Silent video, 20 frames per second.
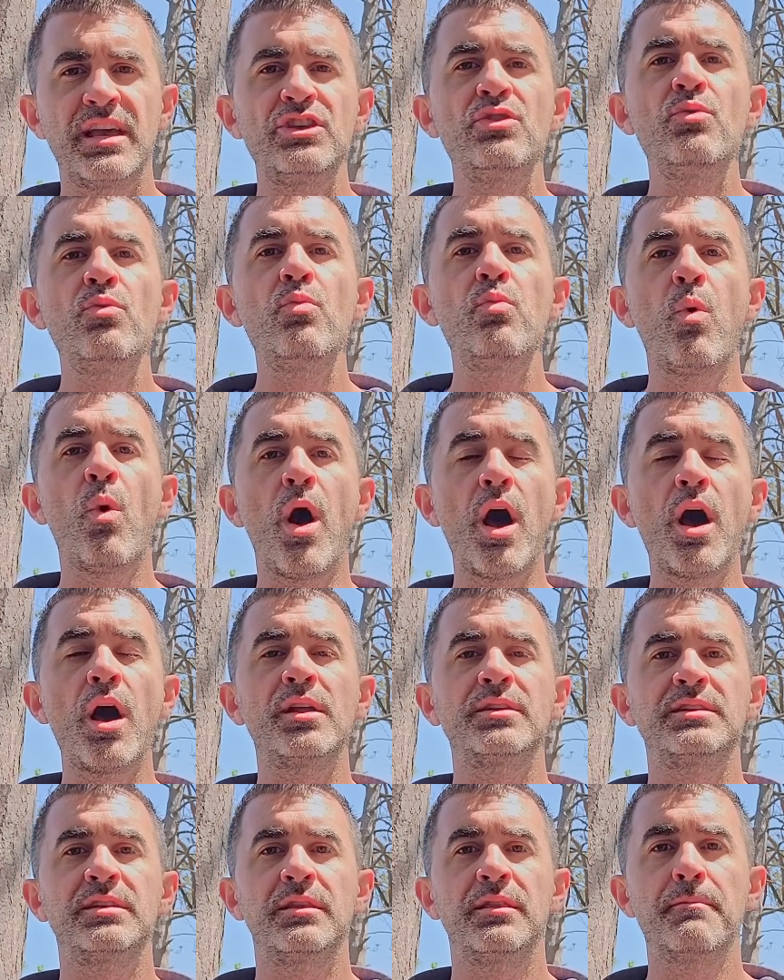You
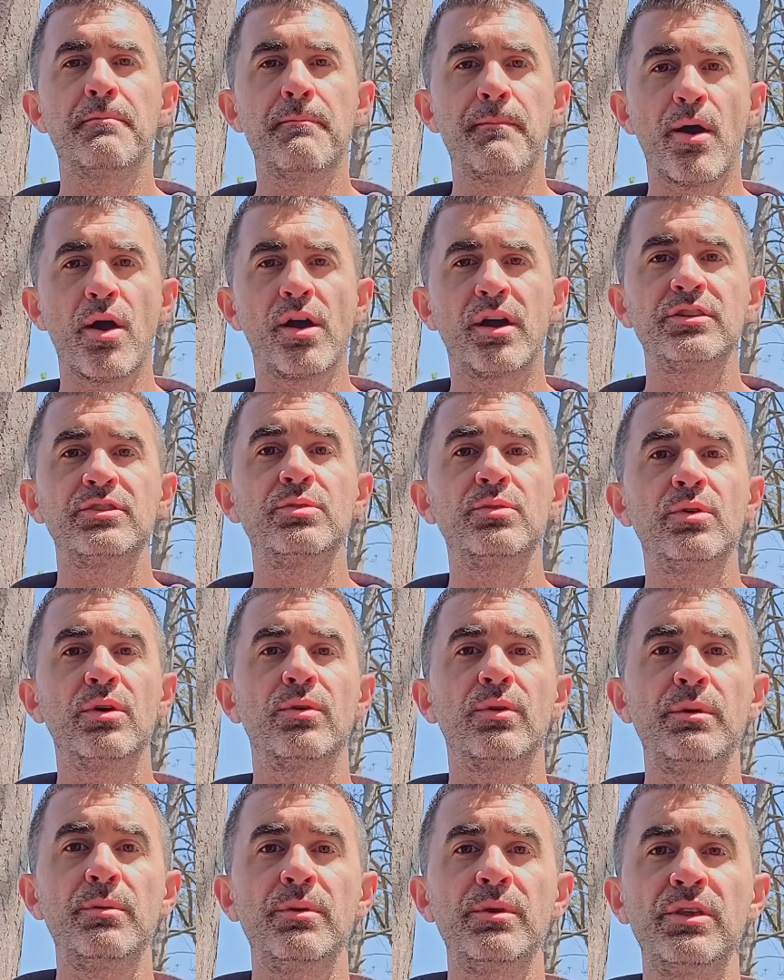want the market to
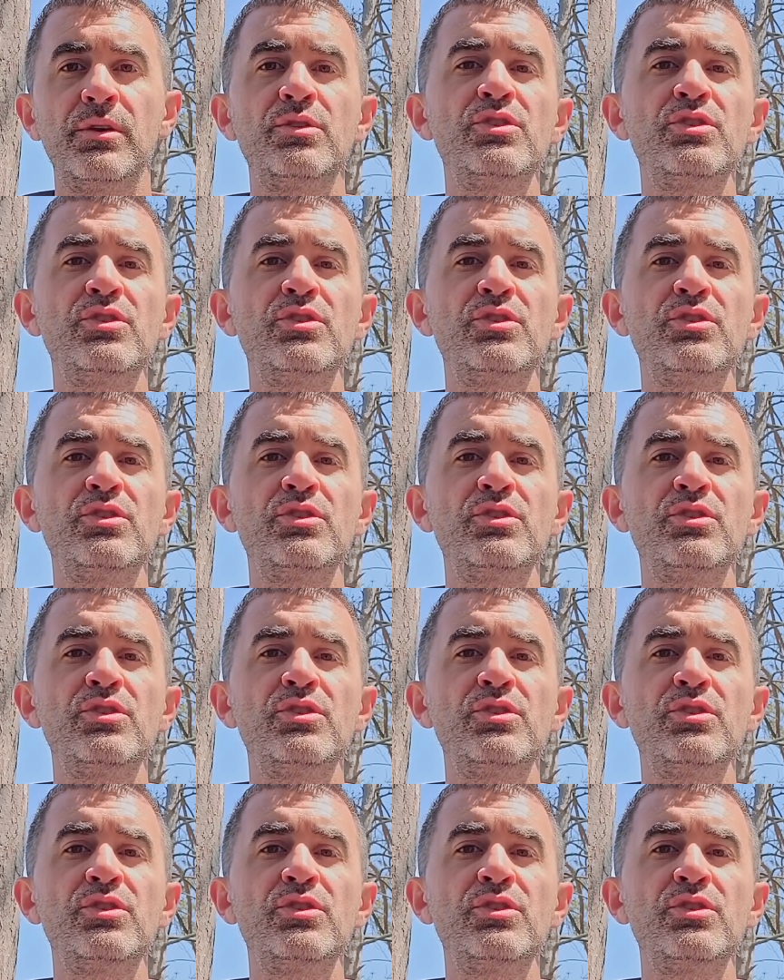agree with you.